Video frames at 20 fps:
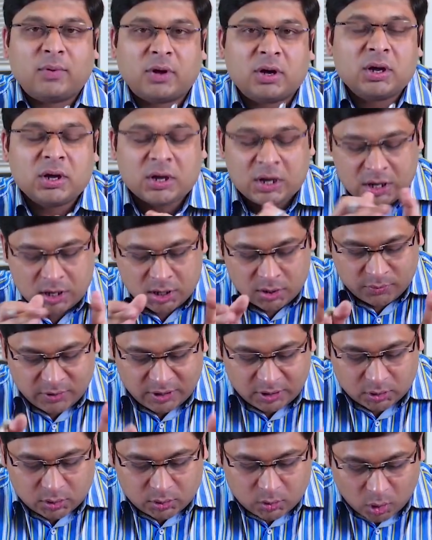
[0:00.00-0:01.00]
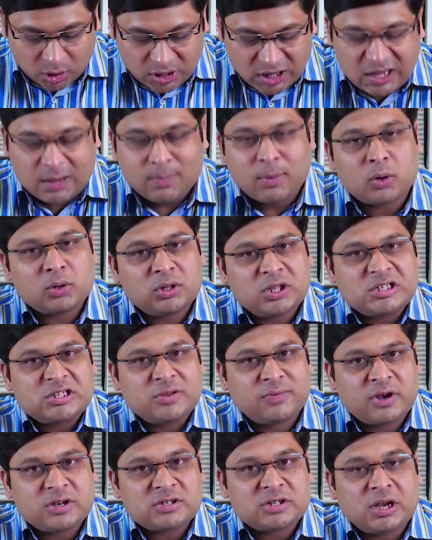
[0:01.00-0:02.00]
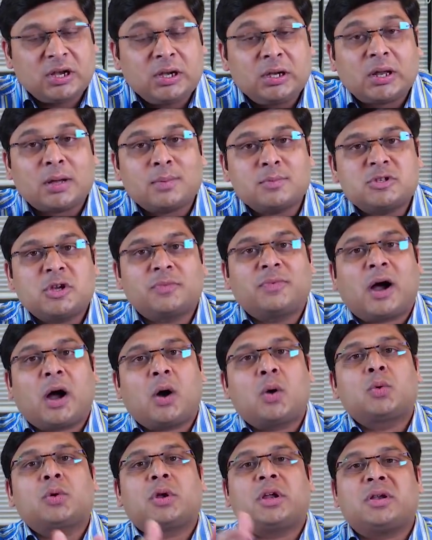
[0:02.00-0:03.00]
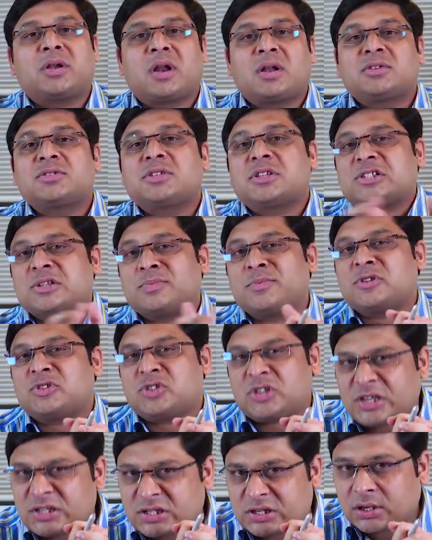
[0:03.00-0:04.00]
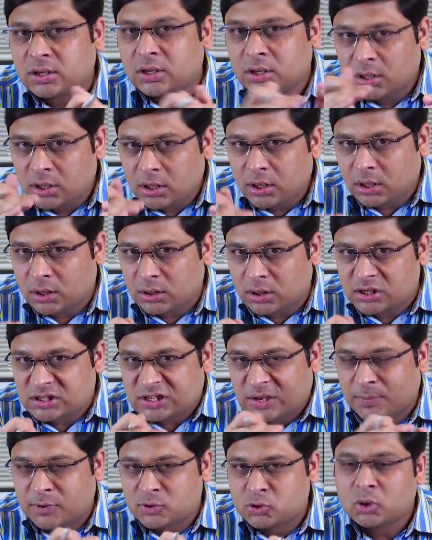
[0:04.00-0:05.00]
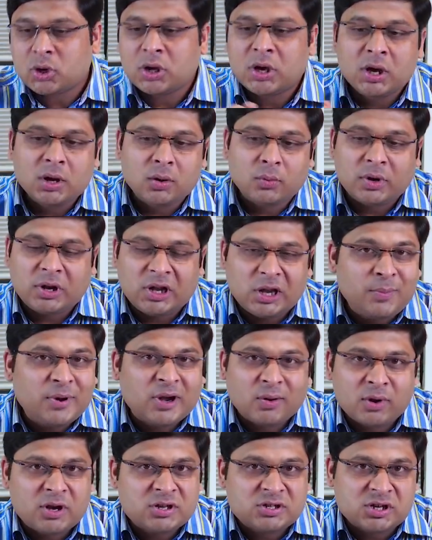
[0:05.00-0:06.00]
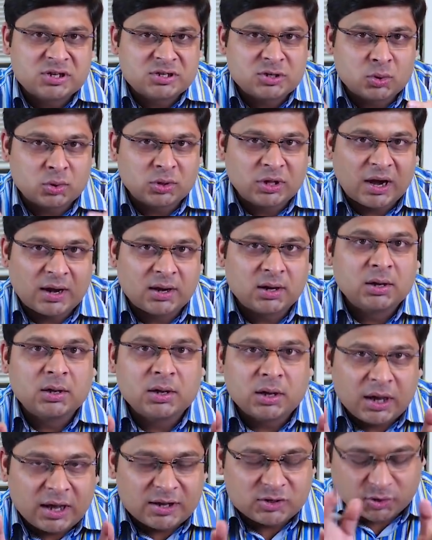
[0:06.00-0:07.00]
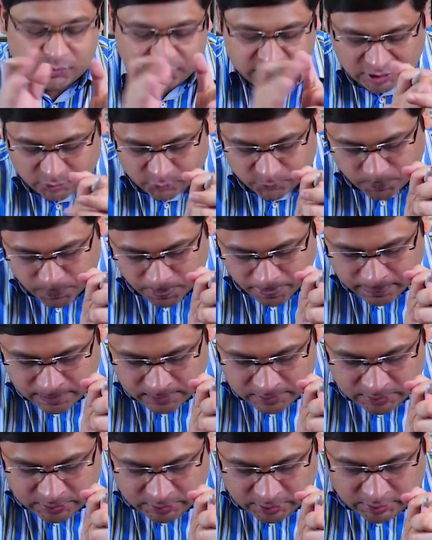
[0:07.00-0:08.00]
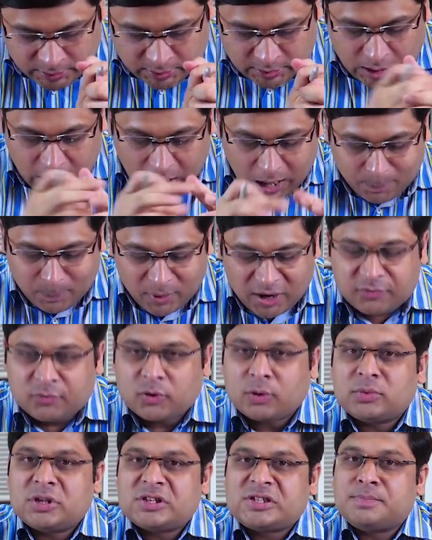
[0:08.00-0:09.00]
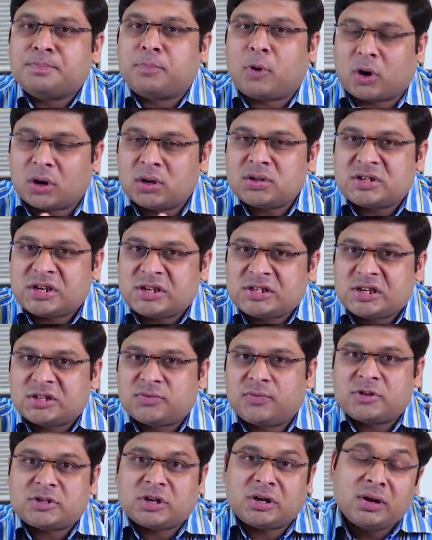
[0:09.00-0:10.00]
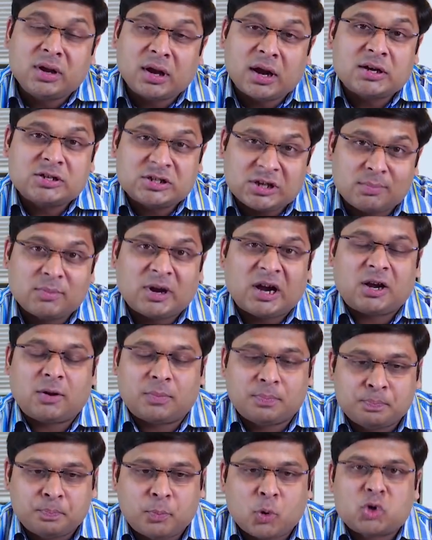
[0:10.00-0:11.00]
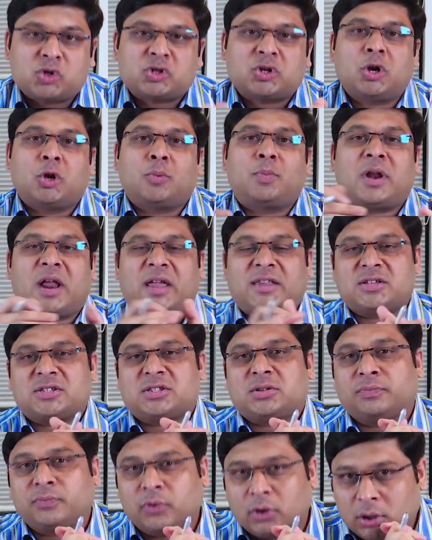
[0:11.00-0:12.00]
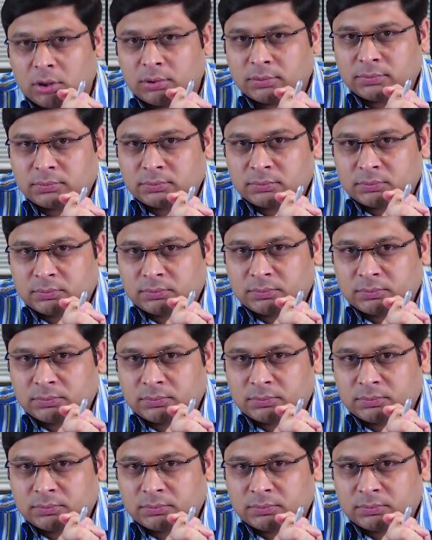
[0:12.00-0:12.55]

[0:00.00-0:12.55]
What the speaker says: However, we are talking about these events in terms of how international system is changing in this episode. We'll limit our discussion to that as of now. Apart from these important changes which indicate some kind of post-globalization world,